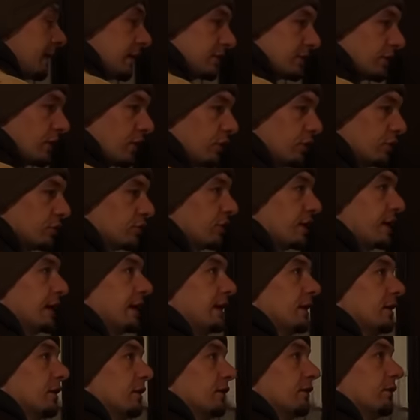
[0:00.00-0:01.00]
This hose
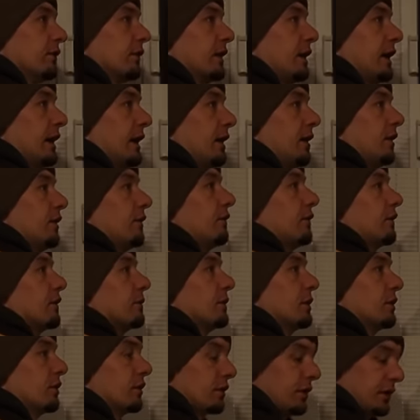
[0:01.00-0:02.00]
right here for the air for
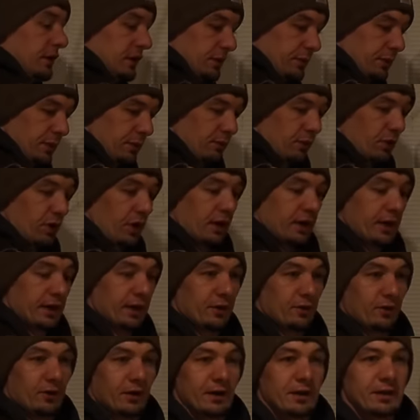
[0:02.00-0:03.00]
the milker has to be brought
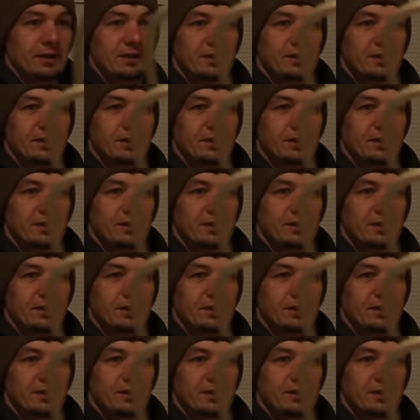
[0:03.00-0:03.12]
in or it